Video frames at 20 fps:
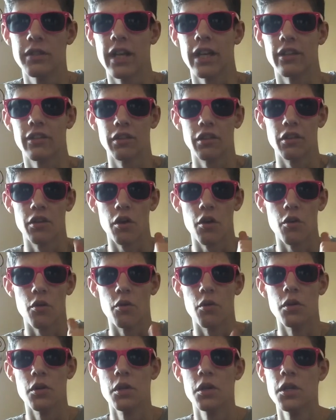get to
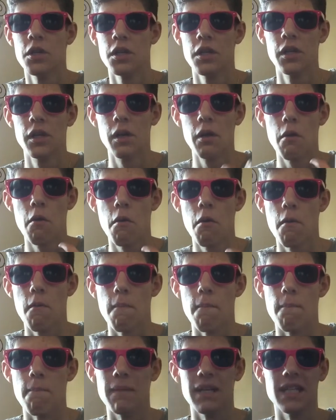know
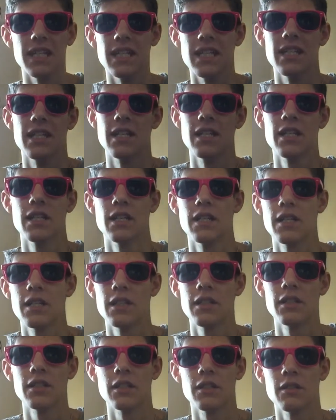me,
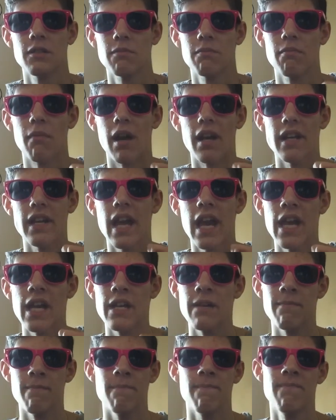my
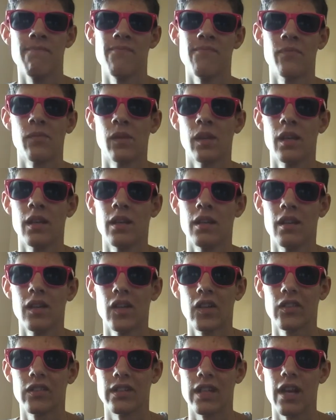name.
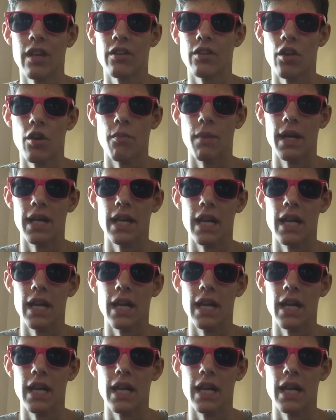Cause now you know my